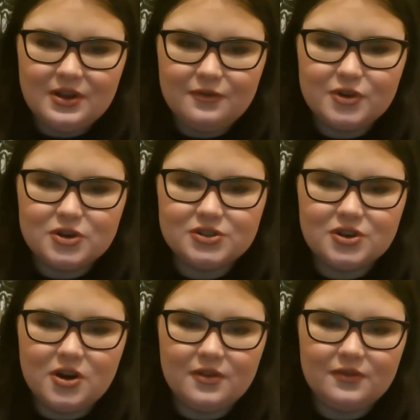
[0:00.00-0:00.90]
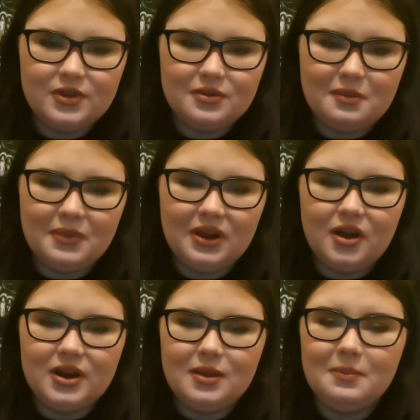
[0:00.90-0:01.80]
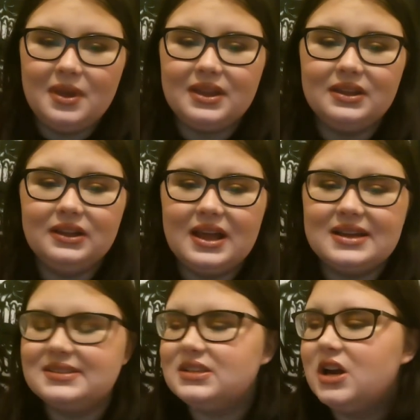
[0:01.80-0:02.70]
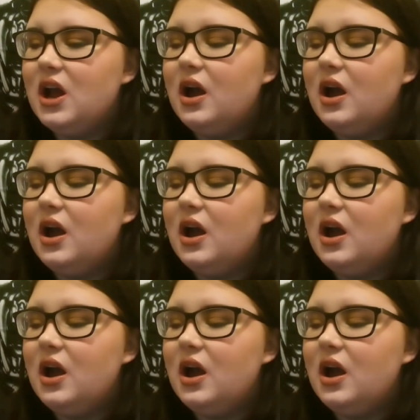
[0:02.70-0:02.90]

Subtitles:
First off, the Milani Make It Last.